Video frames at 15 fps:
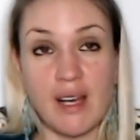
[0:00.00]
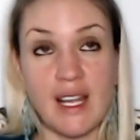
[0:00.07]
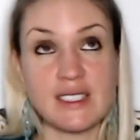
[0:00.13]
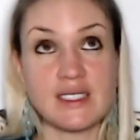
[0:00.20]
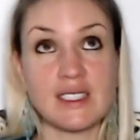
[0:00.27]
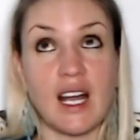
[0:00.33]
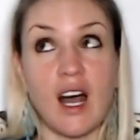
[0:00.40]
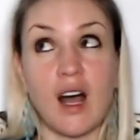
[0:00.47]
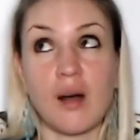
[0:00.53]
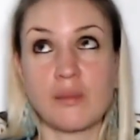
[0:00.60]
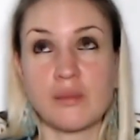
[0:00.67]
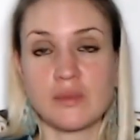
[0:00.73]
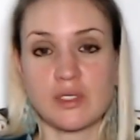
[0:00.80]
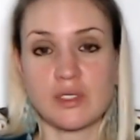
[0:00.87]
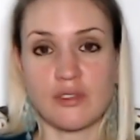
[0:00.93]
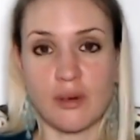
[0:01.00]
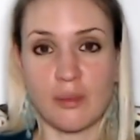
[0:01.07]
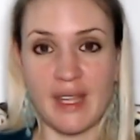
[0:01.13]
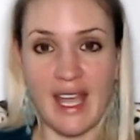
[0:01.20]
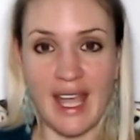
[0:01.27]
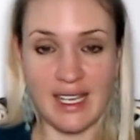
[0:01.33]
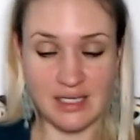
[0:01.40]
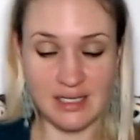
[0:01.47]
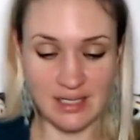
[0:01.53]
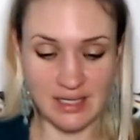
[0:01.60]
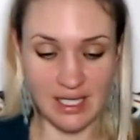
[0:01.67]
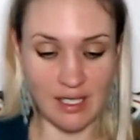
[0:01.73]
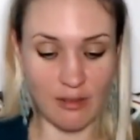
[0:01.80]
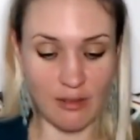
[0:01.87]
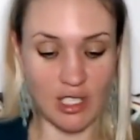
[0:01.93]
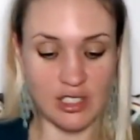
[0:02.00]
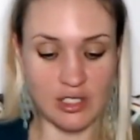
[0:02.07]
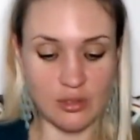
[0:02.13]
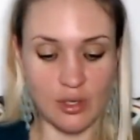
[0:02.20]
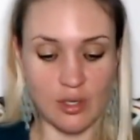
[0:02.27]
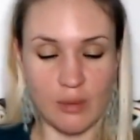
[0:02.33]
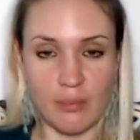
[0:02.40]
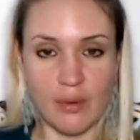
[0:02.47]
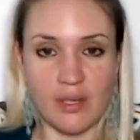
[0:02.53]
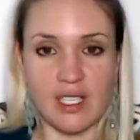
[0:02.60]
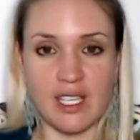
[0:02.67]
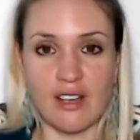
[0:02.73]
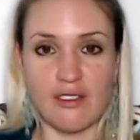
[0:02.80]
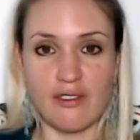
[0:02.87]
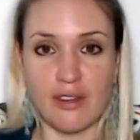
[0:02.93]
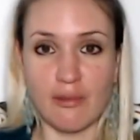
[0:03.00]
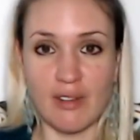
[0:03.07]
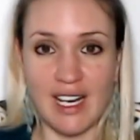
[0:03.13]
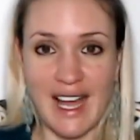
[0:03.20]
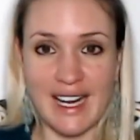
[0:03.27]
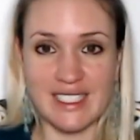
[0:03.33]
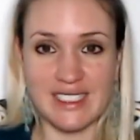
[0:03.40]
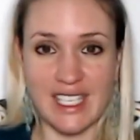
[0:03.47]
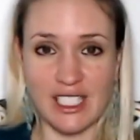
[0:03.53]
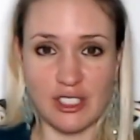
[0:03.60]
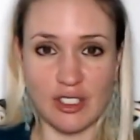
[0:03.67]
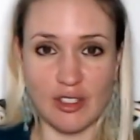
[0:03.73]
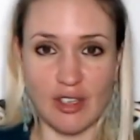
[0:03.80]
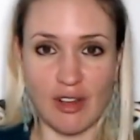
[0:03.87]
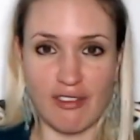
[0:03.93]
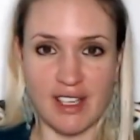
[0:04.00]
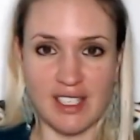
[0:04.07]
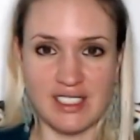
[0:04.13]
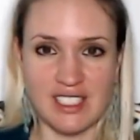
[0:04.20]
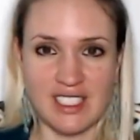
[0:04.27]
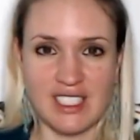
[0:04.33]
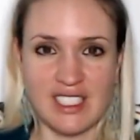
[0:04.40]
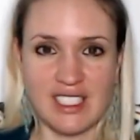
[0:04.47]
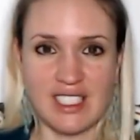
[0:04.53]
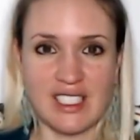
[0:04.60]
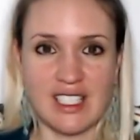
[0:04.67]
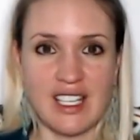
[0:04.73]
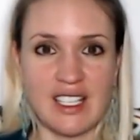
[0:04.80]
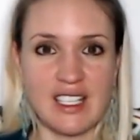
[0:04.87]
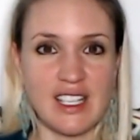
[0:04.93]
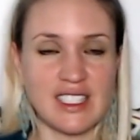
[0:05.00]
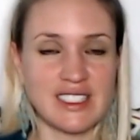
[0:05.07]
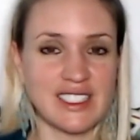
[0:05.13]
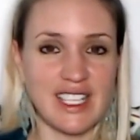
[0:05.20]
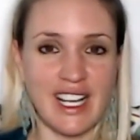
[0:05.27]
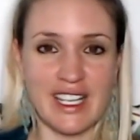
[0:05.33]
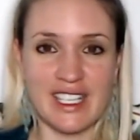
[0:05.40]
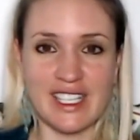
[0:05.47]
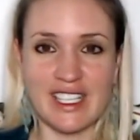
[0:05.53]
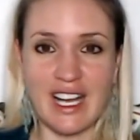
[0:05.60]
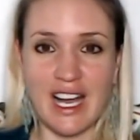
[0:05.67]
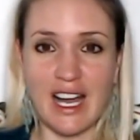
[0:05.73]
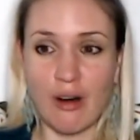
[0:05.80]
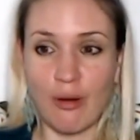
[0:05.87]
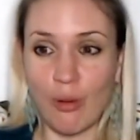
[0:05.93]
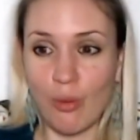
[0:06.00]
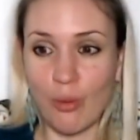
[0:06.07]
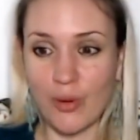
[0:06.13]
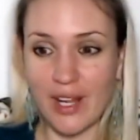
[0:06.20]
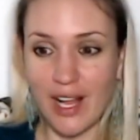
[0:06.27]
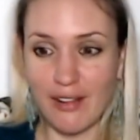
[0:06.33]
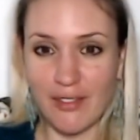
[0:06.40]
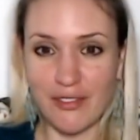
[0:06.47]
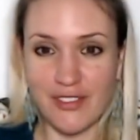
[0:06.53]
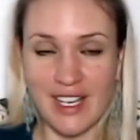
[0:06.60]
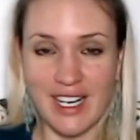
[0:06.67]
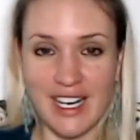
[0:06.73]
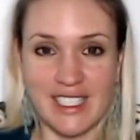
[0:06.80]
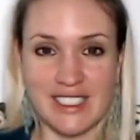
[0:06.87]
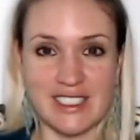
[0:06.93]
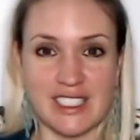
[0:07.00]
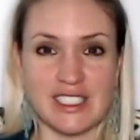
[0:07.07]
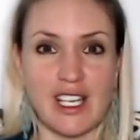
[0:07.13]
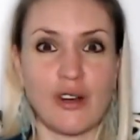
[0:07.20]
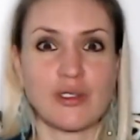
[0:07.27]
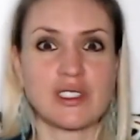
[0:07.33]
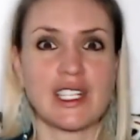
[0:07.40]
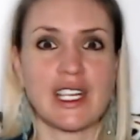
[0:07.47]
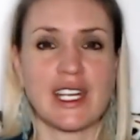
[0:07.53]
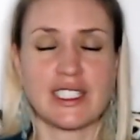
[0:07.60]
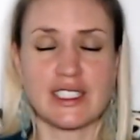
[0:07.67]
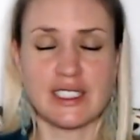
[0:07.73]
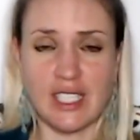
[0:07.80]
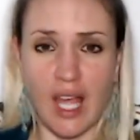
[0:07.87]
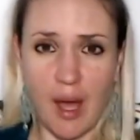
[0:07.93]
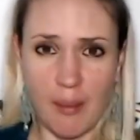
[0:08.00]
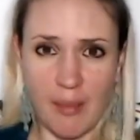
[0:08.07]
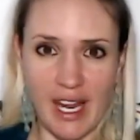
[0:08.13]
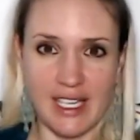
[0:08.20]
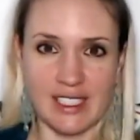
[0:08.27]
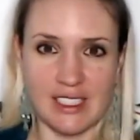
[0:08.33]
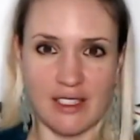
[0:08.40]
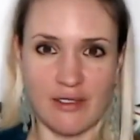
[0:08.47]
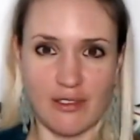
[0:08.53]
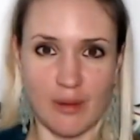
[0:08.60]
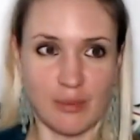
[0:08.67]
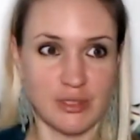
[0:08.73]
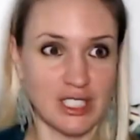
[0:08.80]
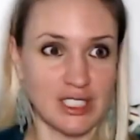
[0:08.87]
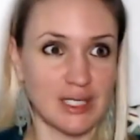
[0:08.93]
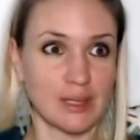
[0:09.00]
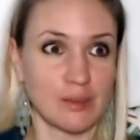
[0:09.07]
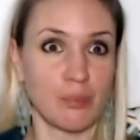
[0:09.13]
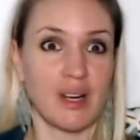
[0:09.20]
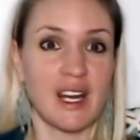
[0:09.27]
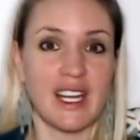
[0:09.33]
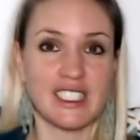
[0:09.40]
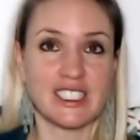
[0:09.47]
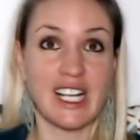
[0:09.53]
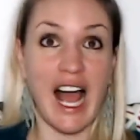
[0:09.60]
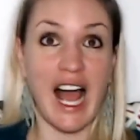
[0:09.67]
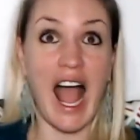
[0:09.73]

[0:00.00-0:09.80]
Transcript: The bliss comes from the ecstasy that runs through the body of the relaxation of it. And then it's like, yeah, all the other feelings are totally exterminated from just this bliss.